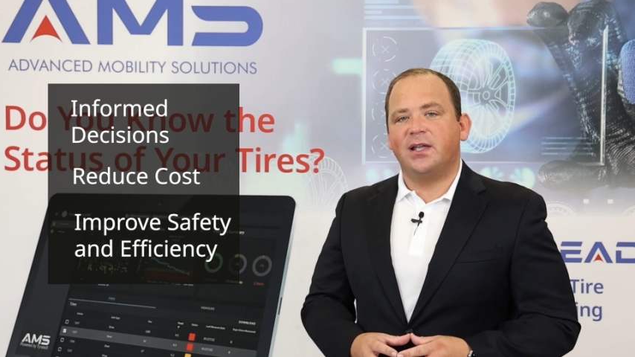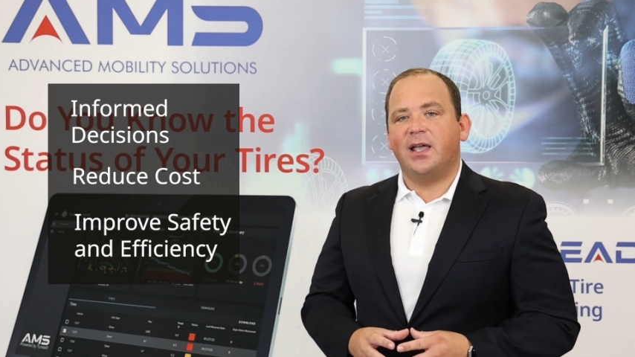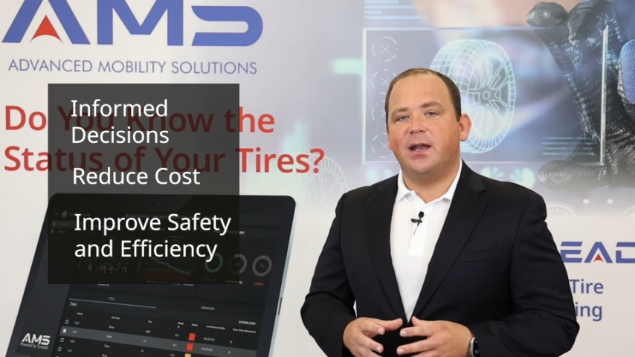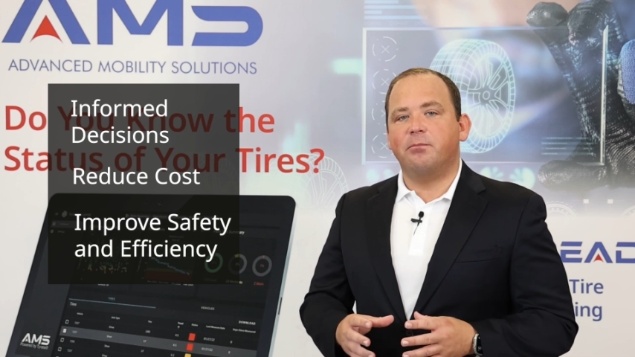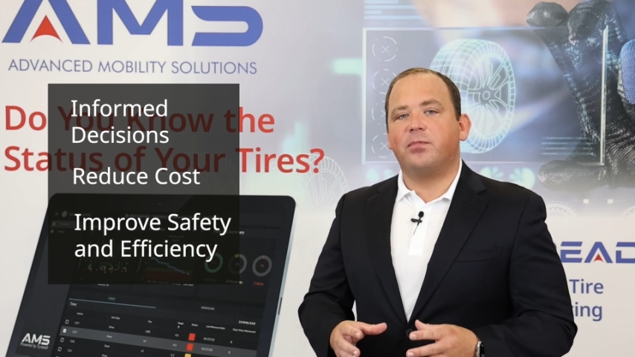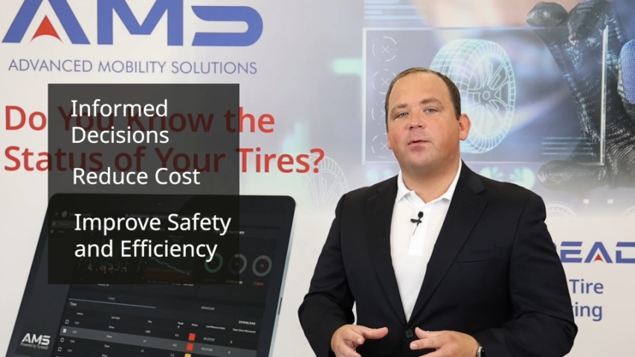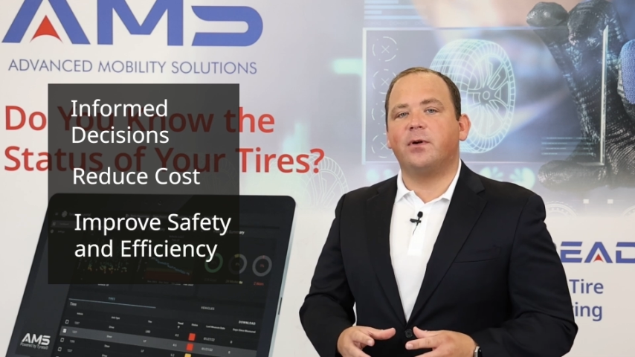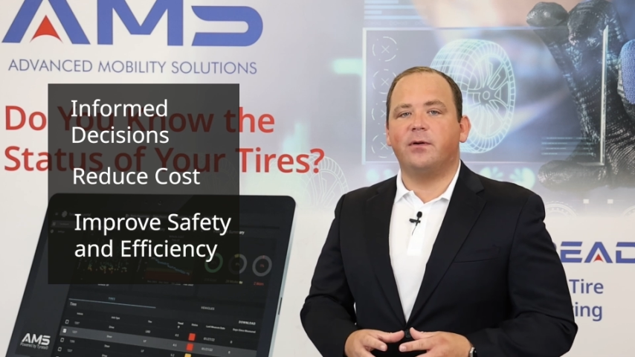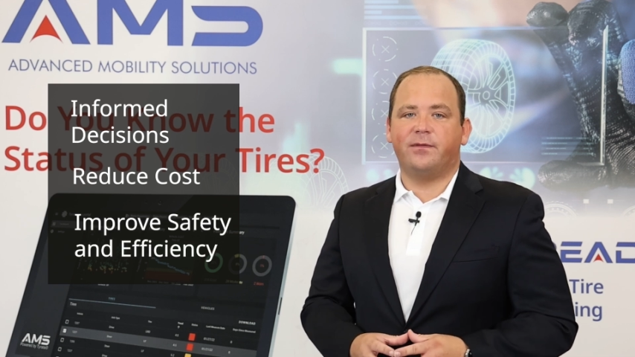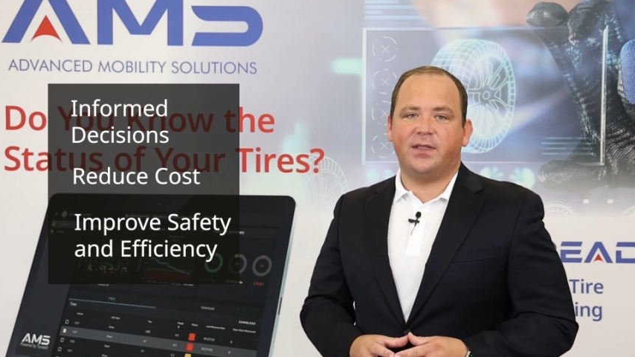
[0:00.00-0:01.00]
and
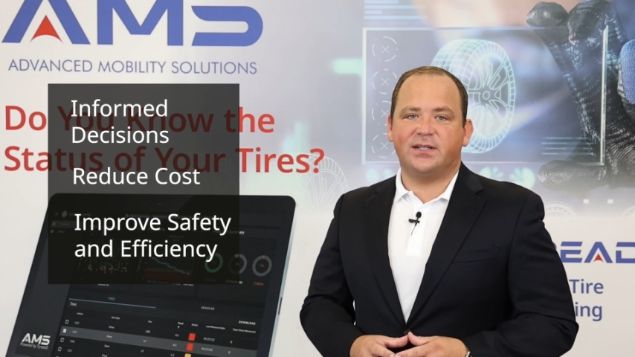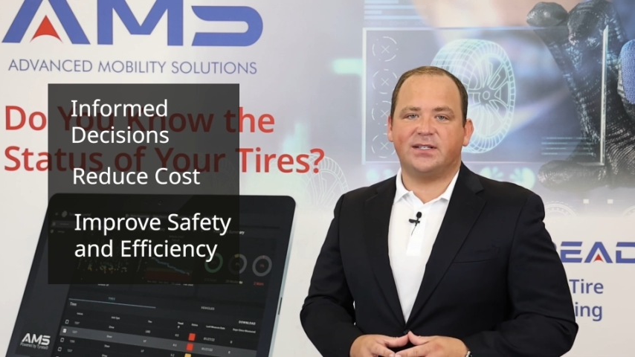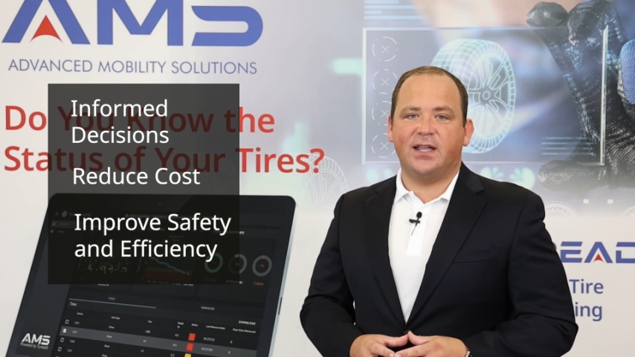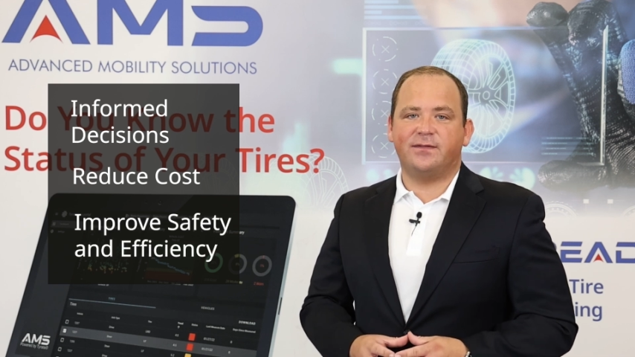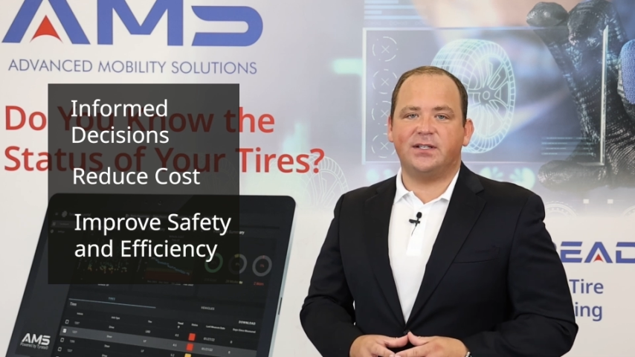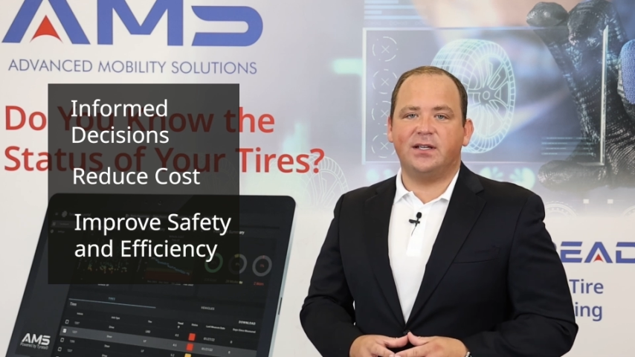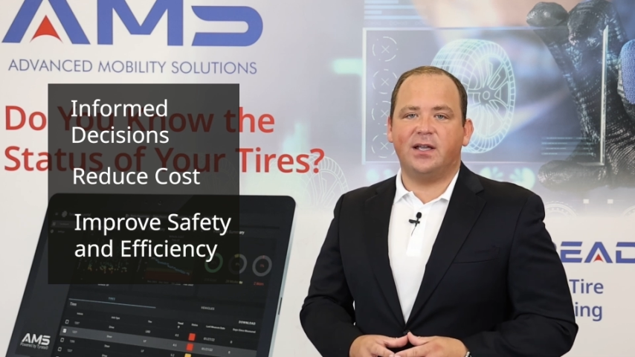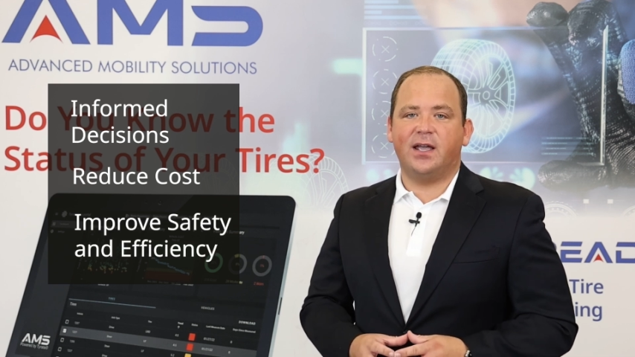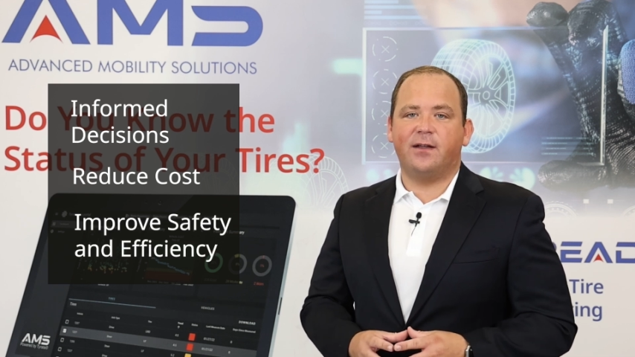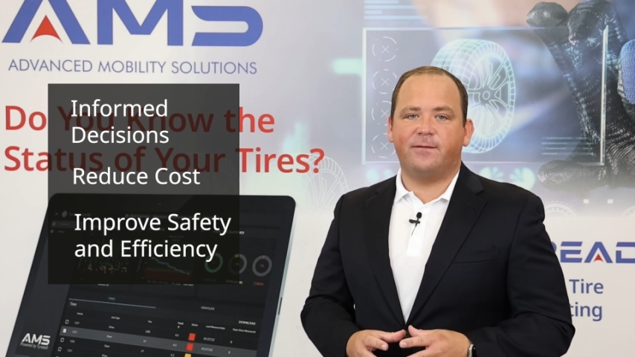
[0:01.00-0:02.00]
improve the safety
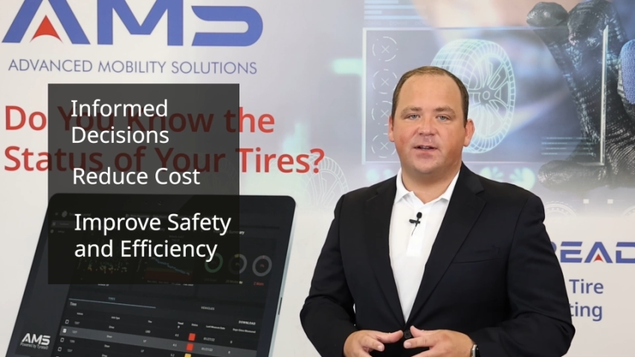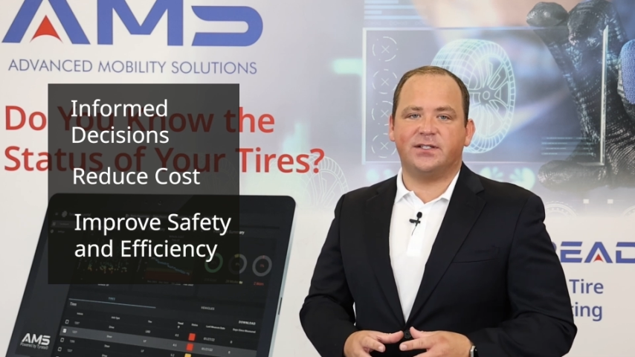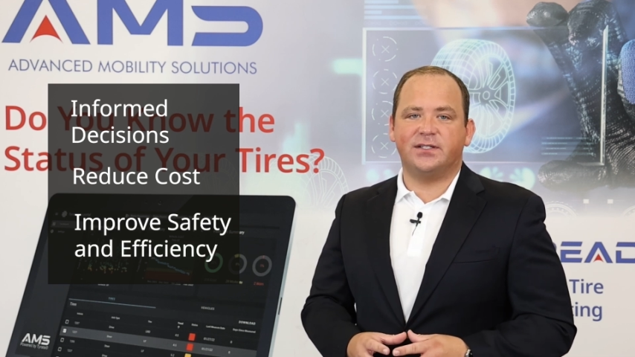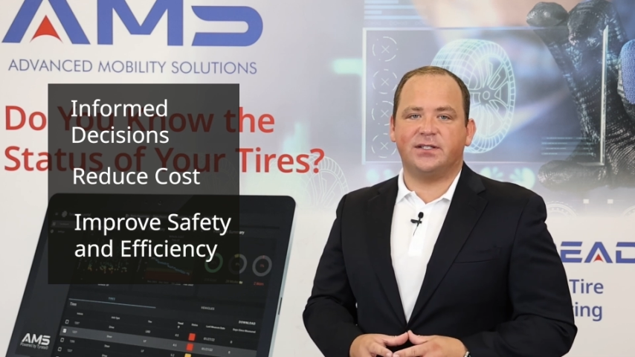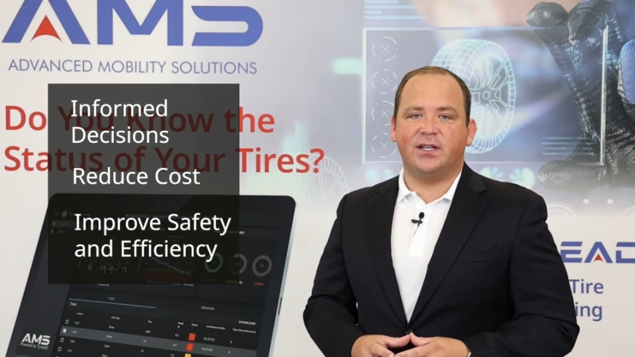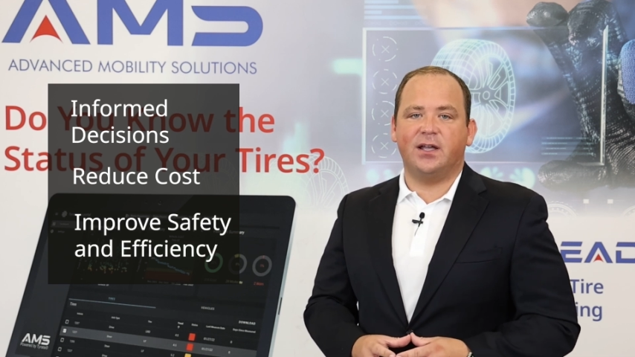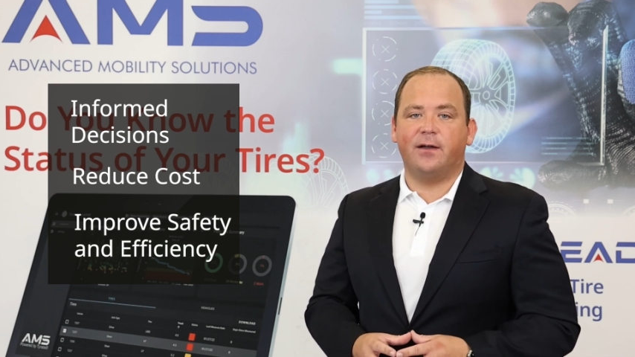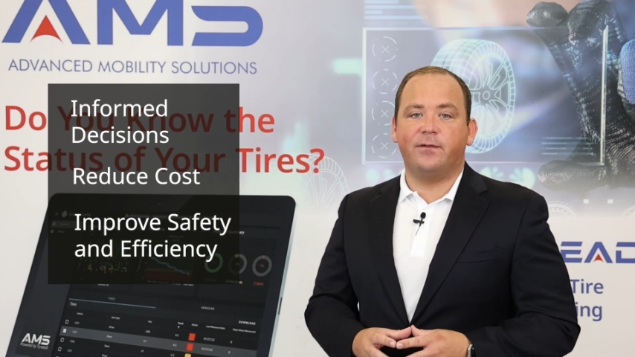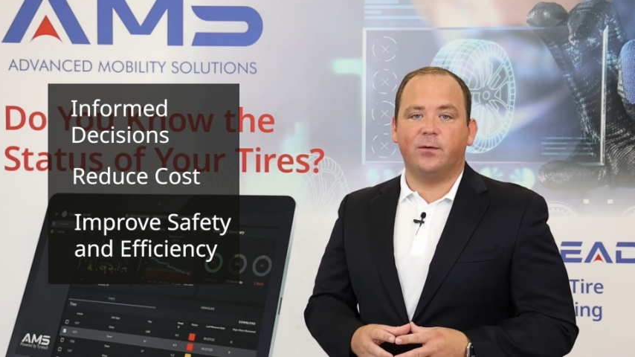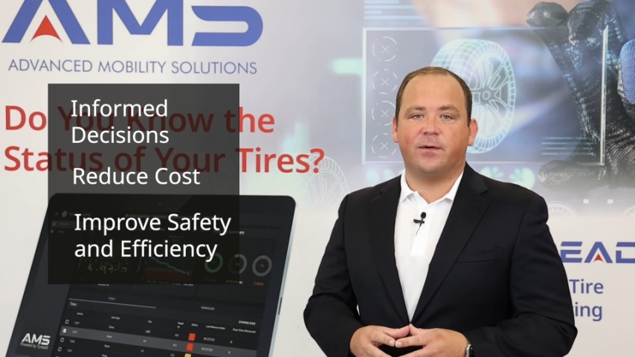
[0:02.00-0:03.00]
and efficiency
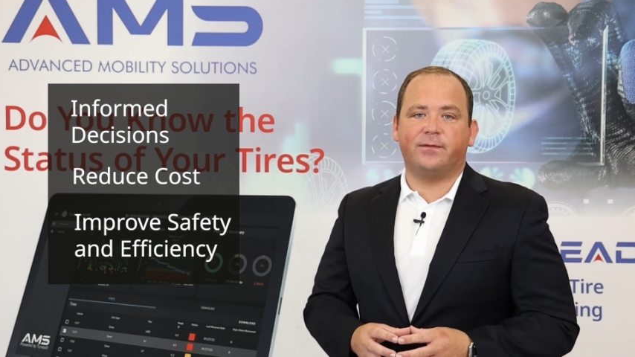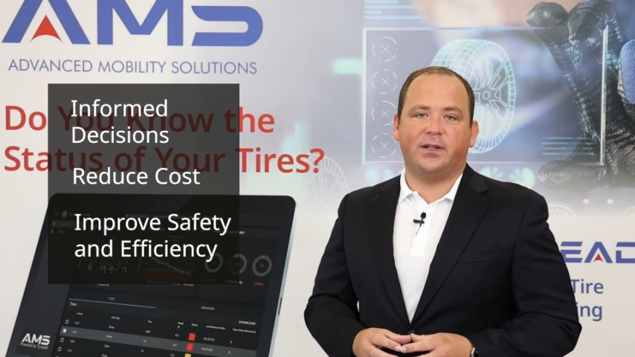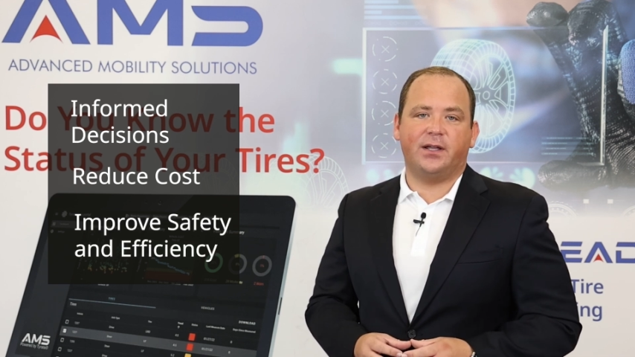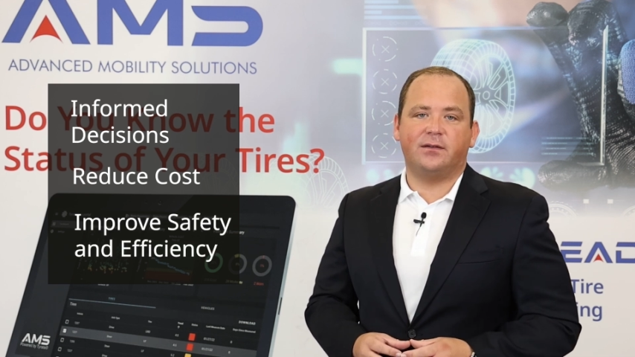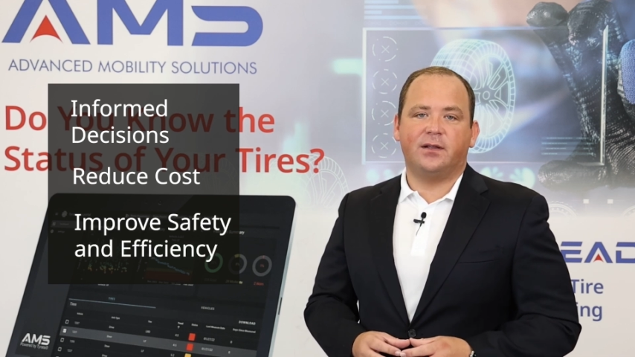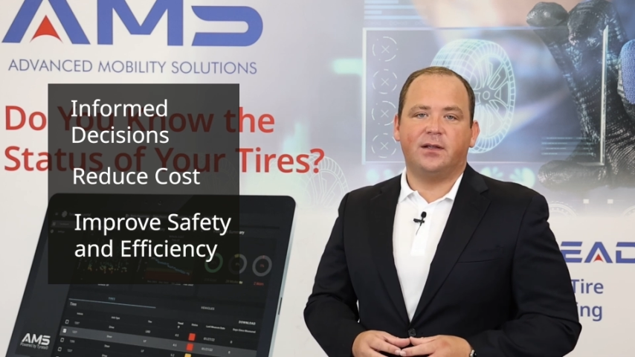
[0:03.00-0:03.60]
of your fleet.